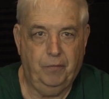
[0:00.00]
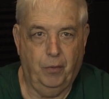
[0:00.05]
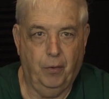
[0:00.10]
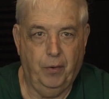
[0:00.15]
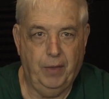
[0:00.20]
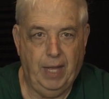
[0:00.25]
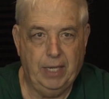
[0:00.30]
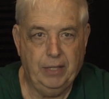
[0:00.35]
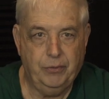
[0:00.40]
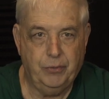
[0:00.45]

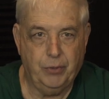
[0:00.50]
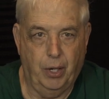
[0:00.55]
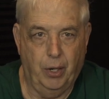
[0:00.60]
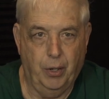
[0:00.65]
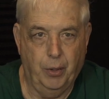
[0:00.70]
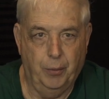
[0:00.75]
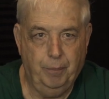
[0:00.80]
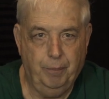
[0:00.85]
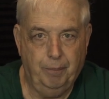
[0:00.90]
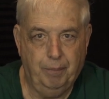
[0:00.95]
for that
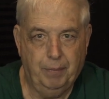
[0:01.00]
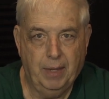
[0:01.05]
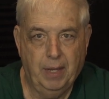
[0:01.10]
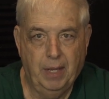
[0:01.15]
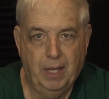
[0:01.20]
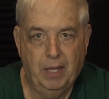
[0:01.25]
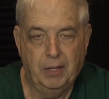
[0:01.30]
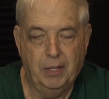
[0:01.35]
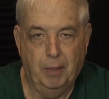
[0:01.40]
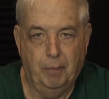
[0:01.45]
drone,
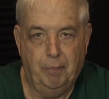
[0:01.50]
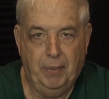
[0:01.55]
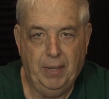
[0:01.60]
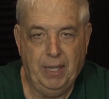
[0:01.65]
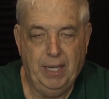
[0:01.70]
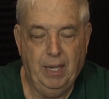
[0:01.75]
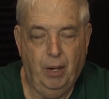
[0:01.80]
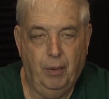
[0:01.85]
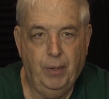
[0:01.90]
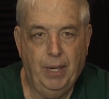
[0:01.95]
the
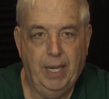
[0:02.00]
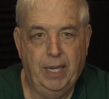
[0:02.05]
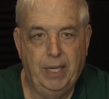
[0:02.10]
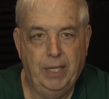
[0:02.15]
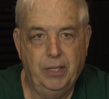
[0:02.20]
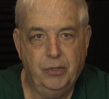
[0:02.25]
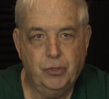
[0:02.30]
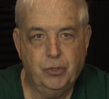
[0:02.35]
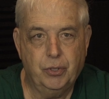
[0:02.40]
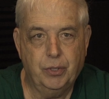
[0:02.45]

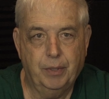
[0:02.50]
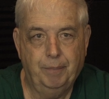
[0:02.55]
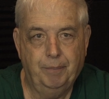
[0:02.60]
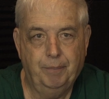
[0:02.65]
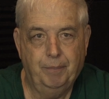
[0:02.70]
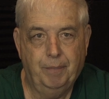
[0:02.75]
POH,